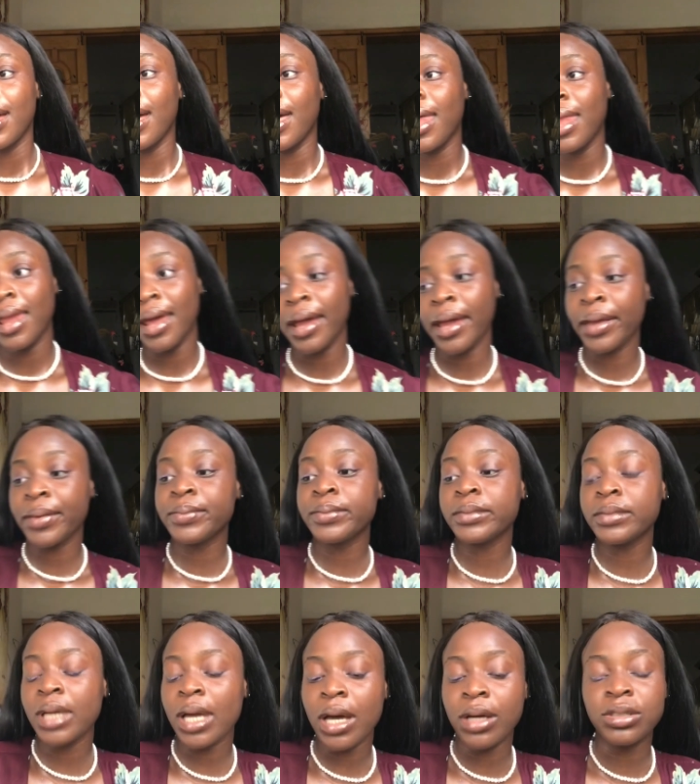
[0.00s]
Like,
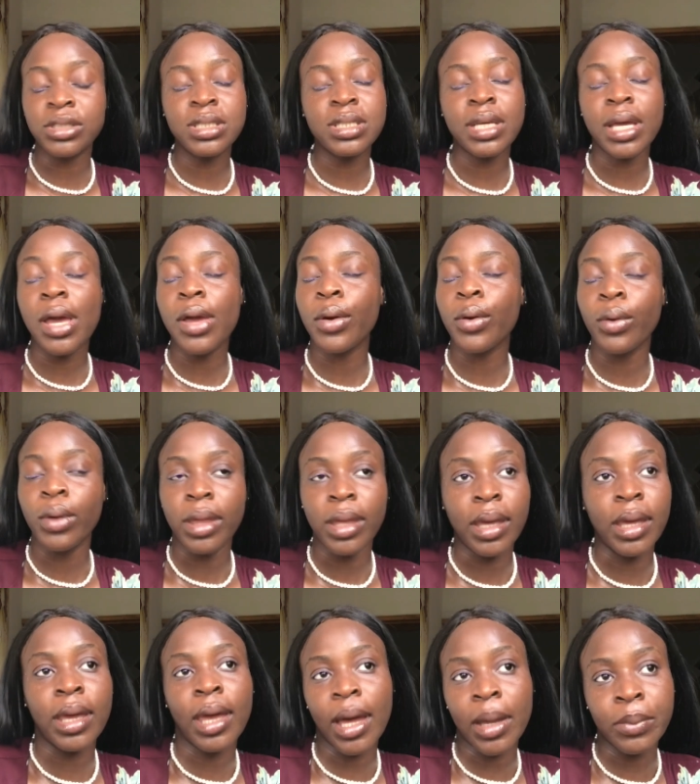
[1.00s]
I was just like,
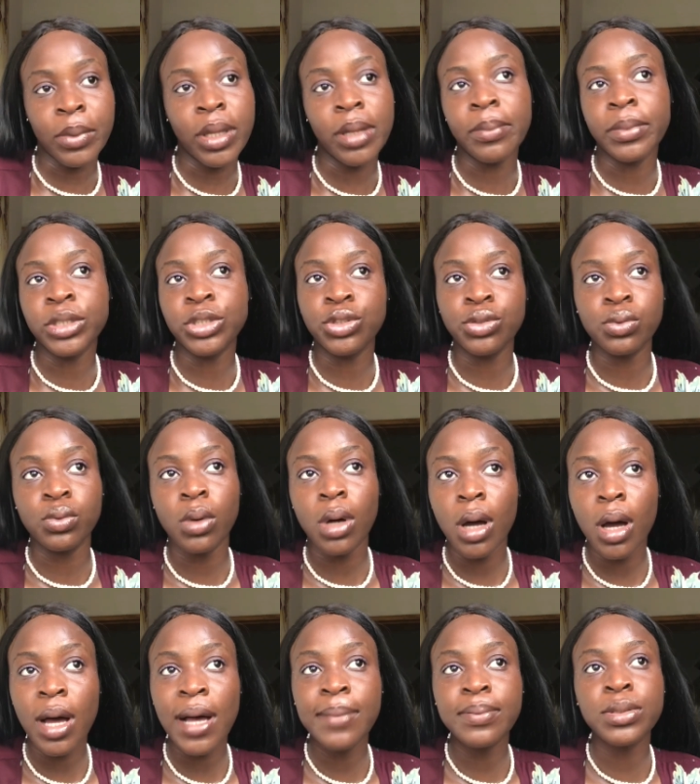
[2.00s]
okay, I'm gonna meet you
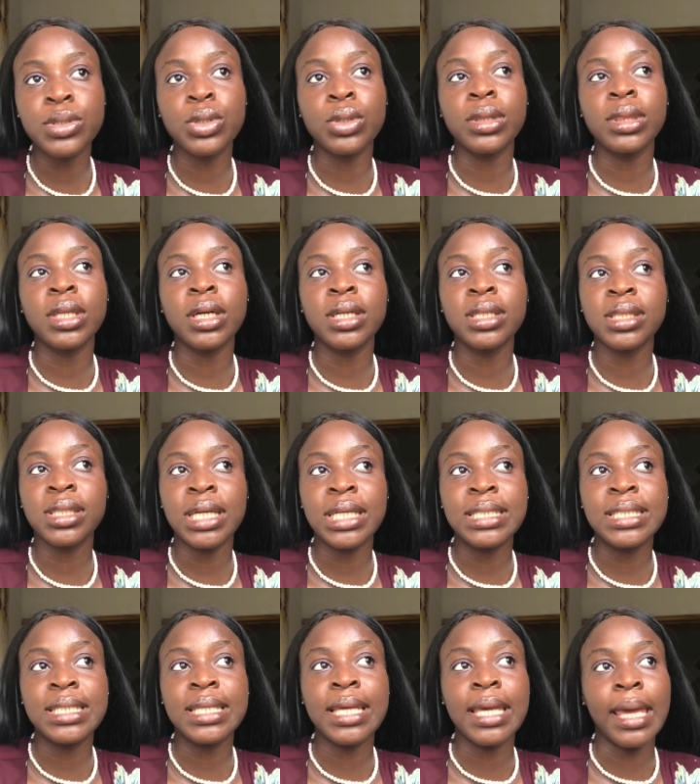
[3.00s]
up. So
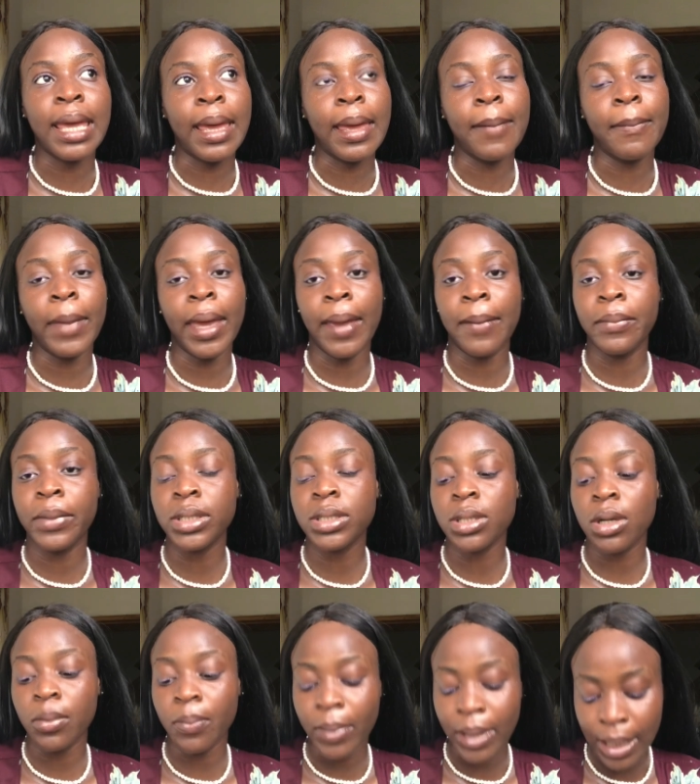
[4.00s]
10:30 a.m. I meet
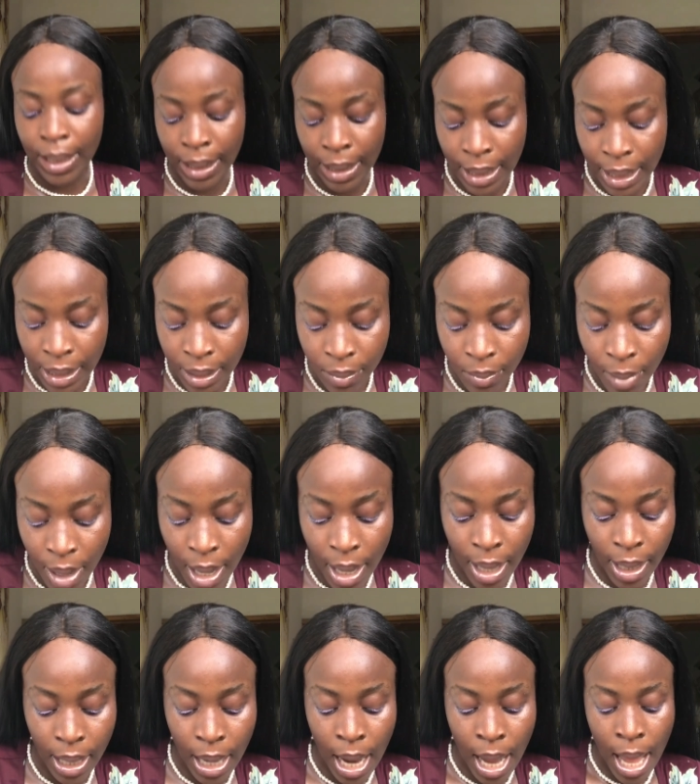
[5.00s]
up at
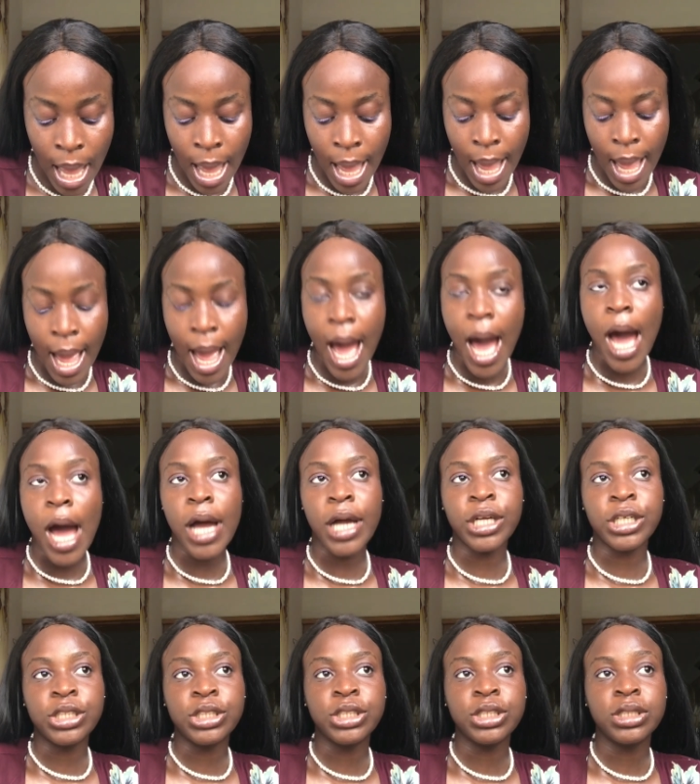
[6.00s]
Landmark,
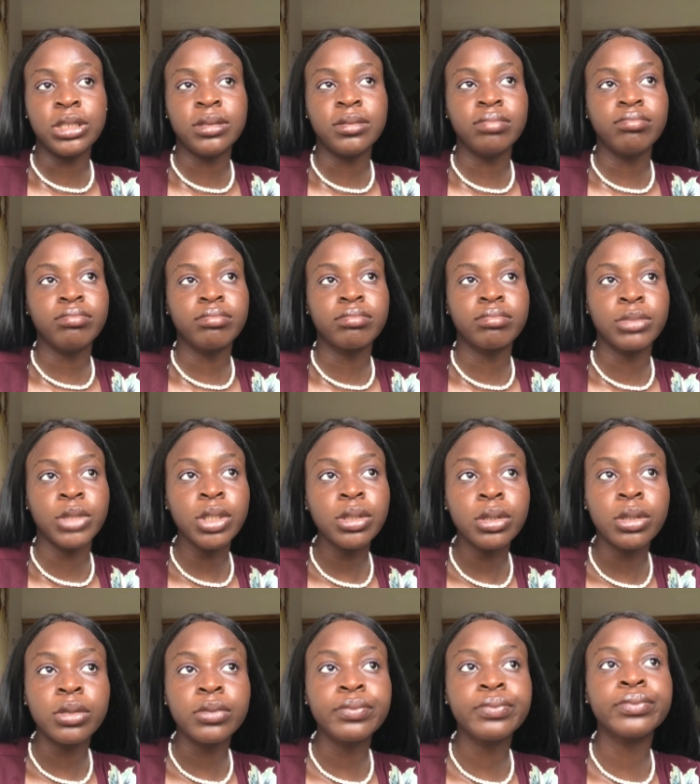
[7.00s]
and
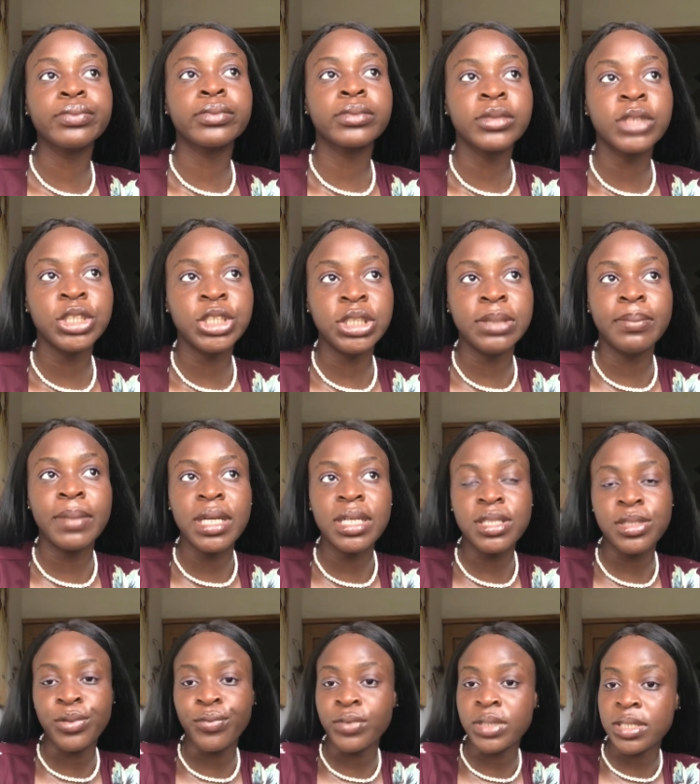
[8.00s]
she makes
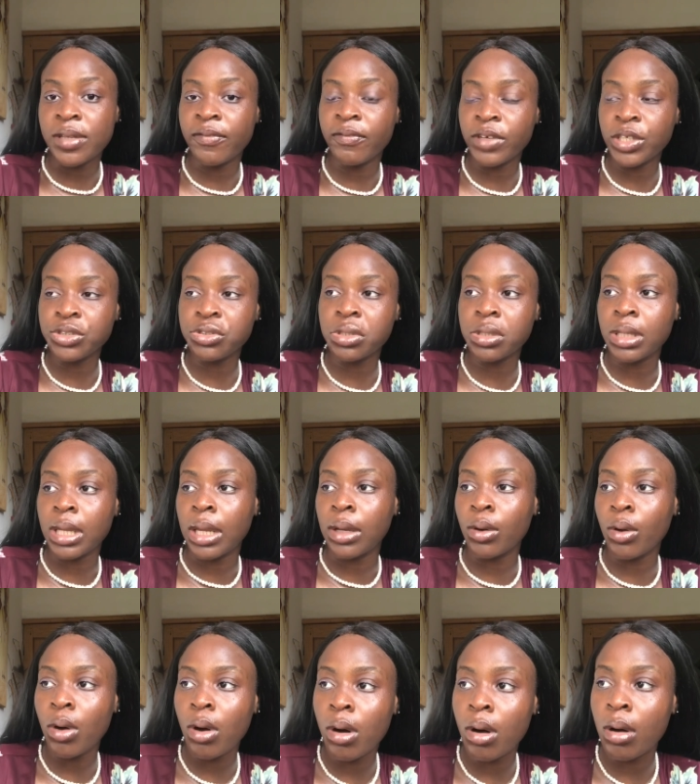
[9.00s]
the reservation and
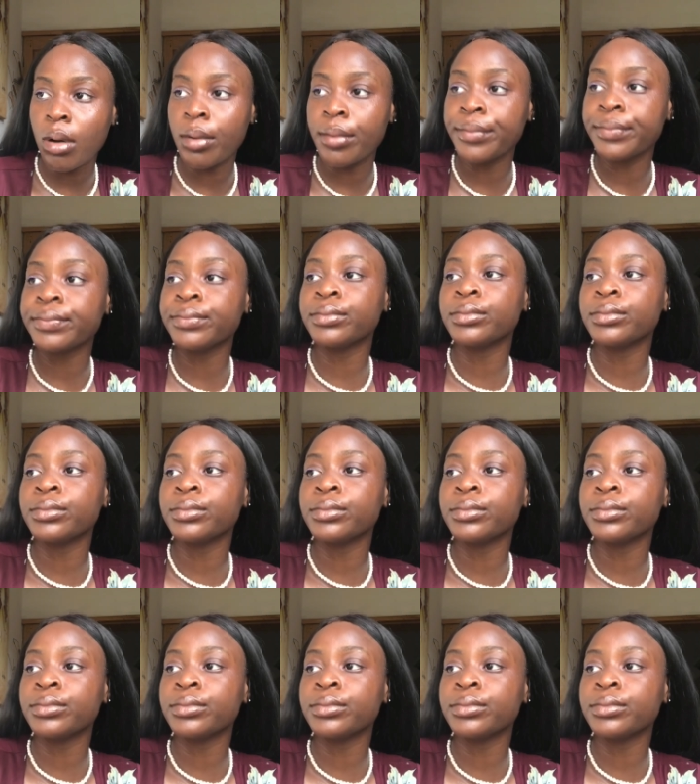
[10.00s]
all.